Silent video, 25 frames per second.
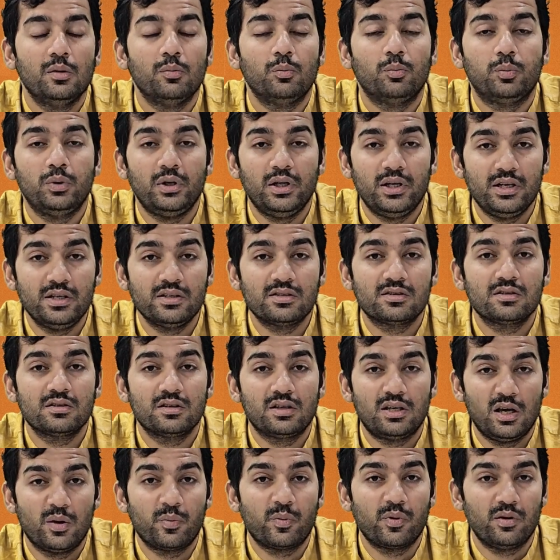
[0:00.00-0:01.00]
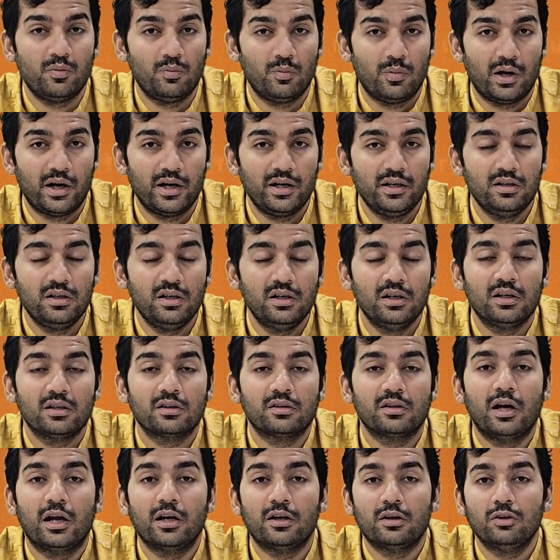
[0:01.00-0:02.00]
Please keep in mind
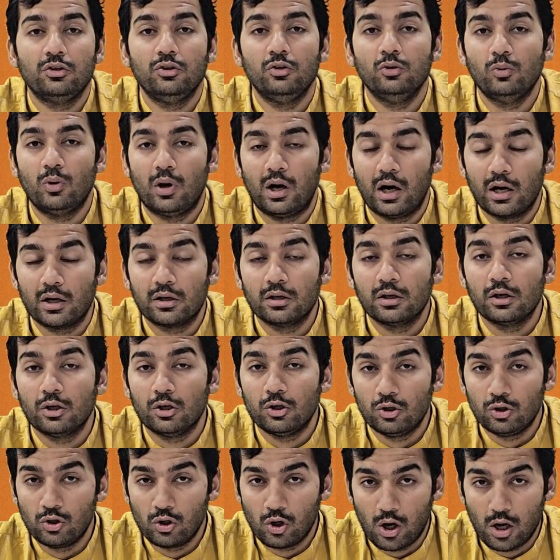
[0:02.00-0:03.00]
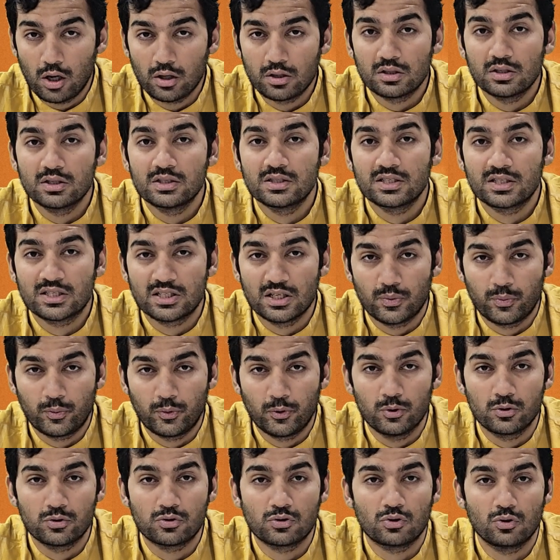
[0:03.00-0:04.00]
that you are not
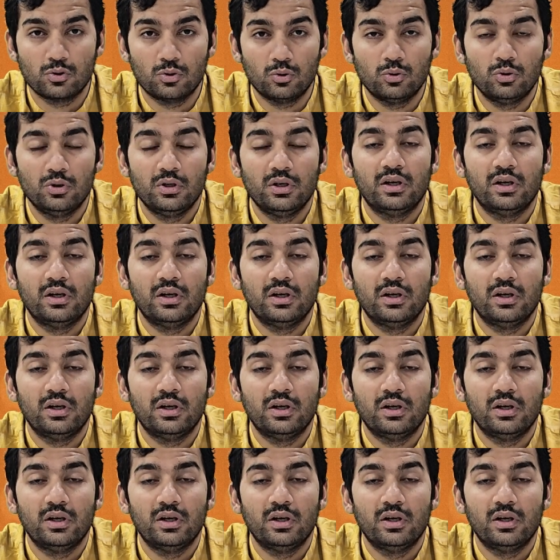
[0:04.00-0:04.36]
supposed to